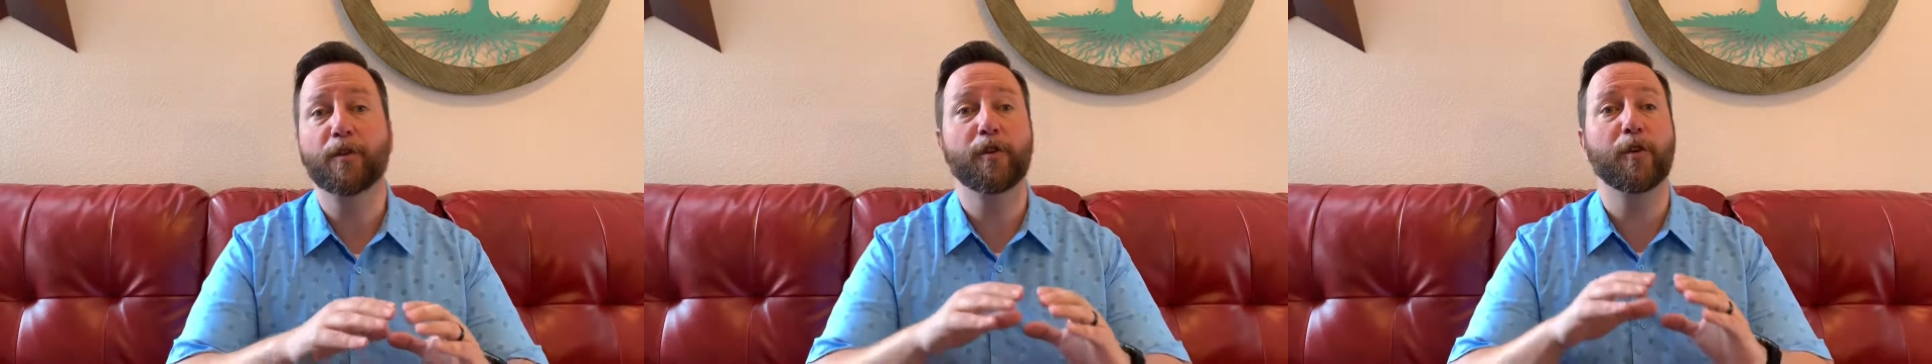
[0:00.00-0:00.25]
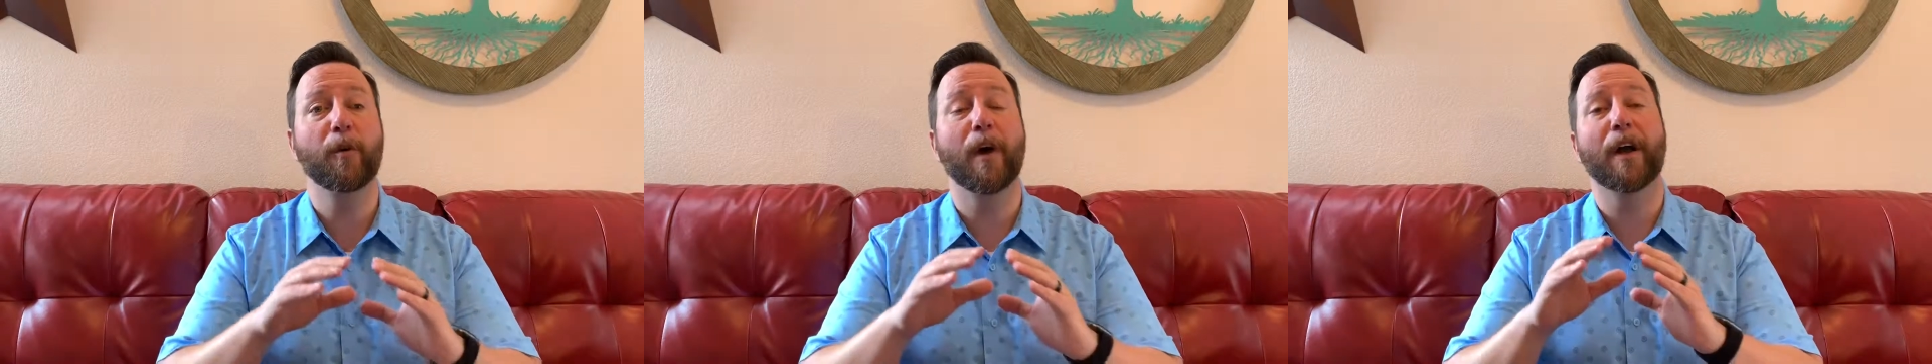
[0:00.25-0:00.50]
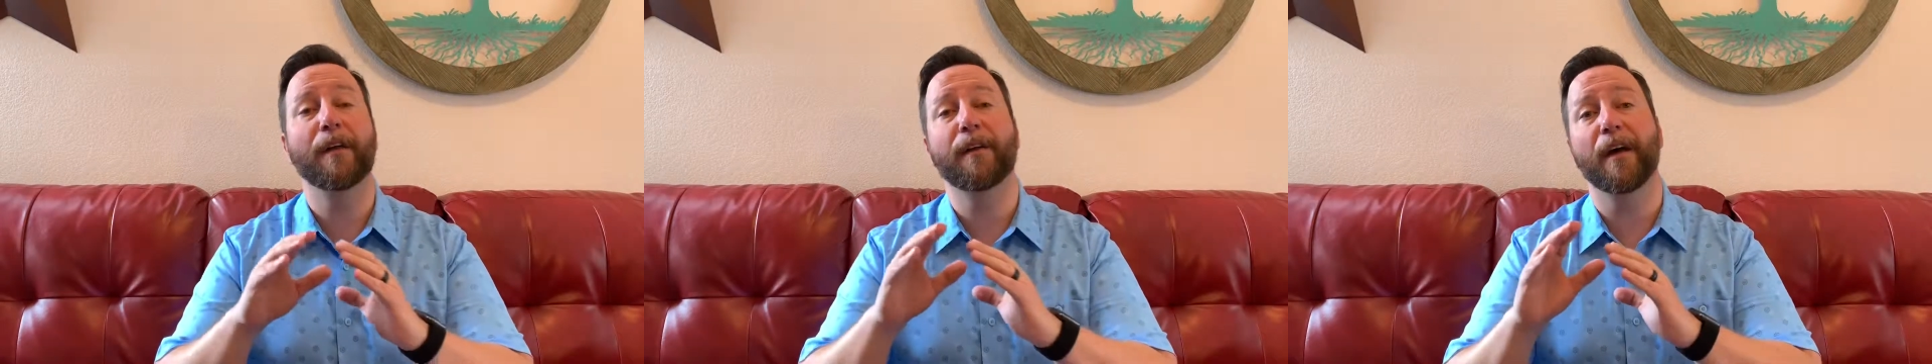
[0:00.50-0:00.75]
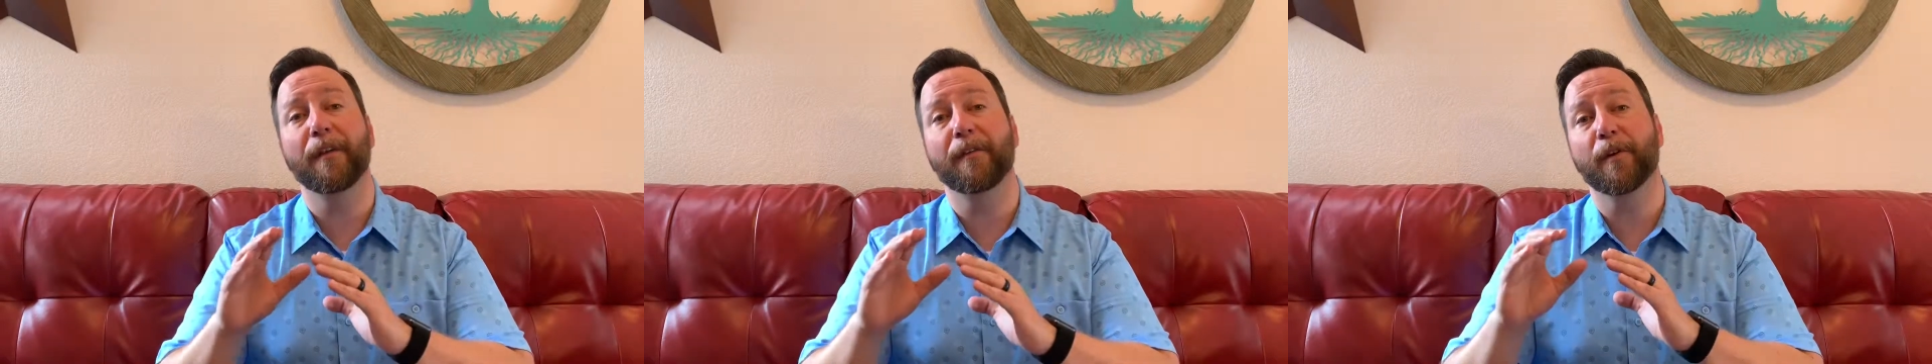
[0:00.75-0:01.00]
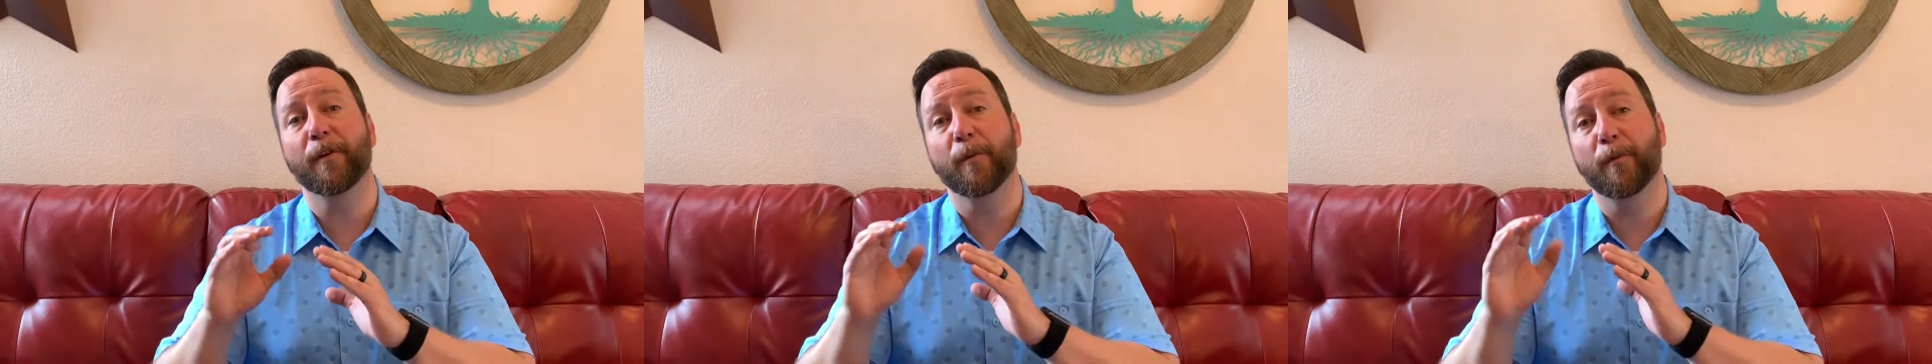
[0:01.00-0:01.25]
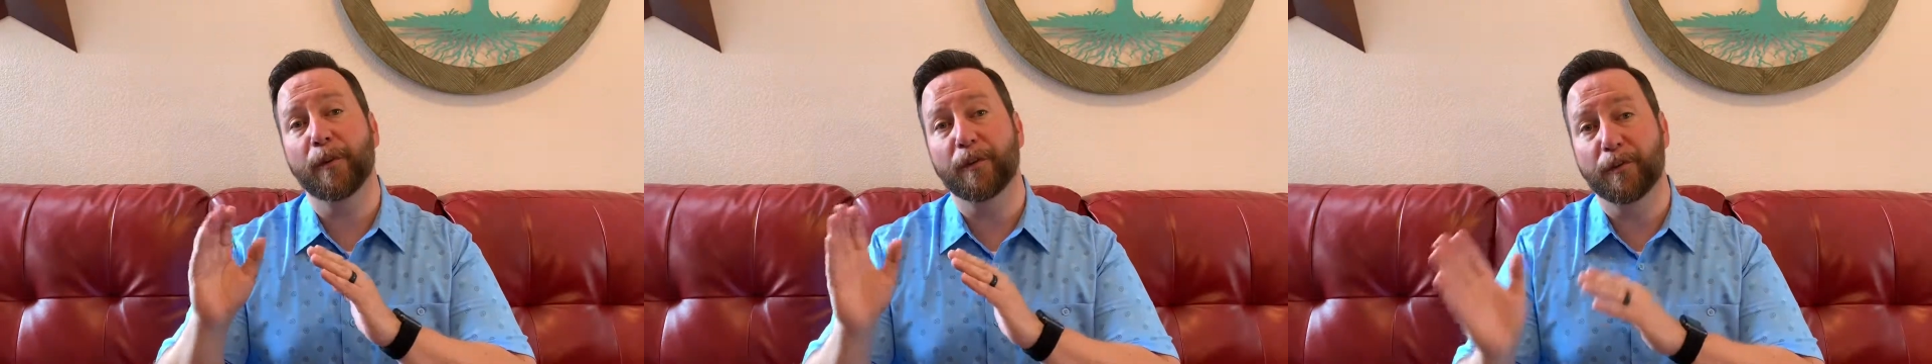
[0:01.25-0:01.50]
to another
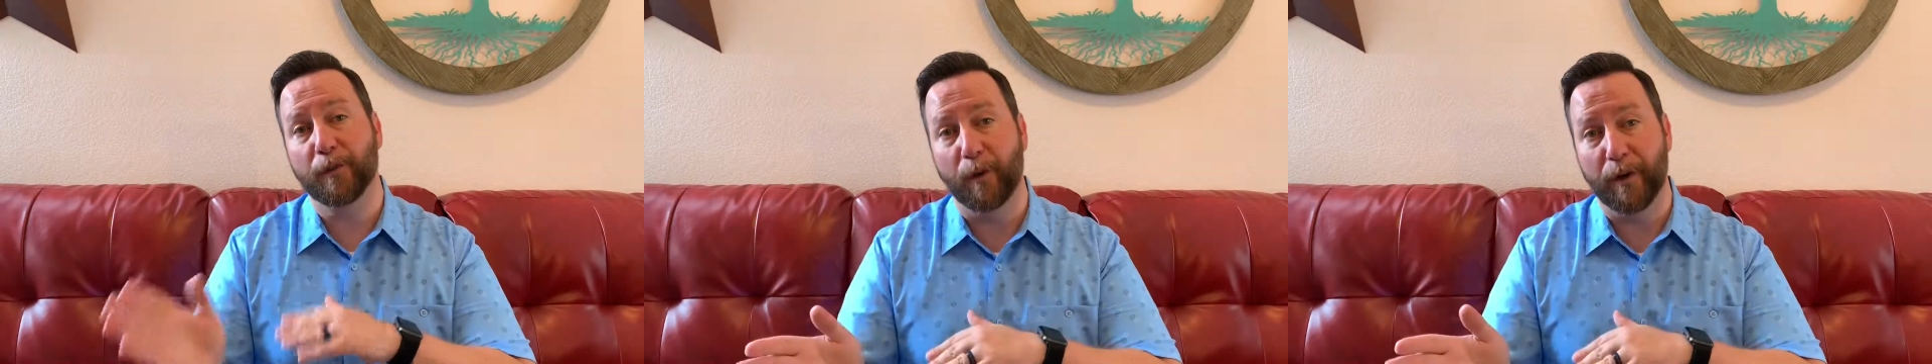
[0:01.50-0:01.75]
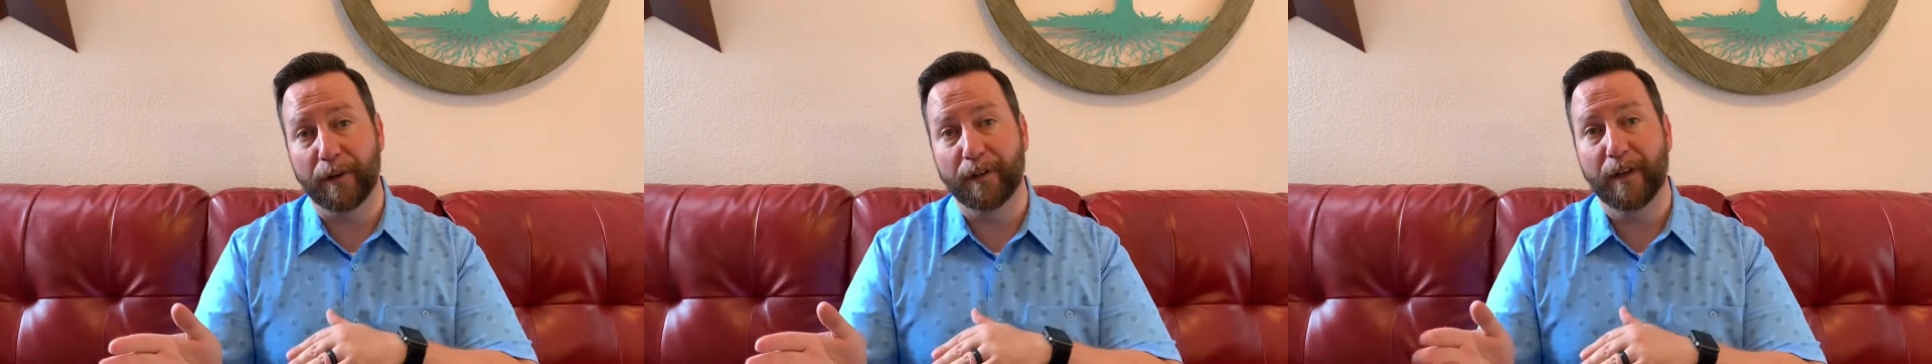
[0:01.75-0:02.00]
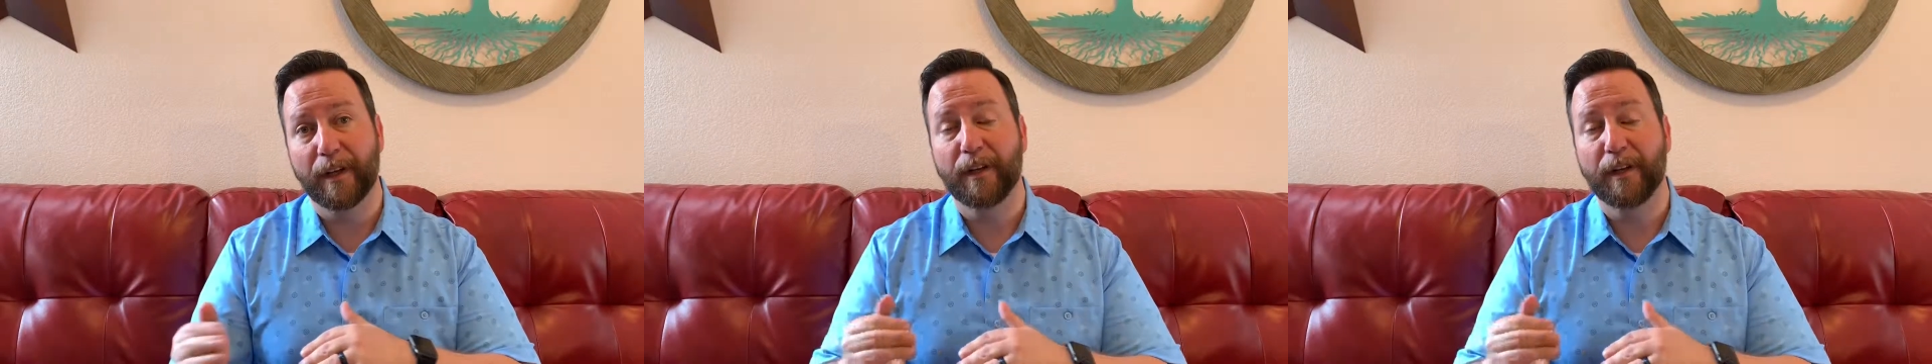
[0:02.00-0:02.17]
resort.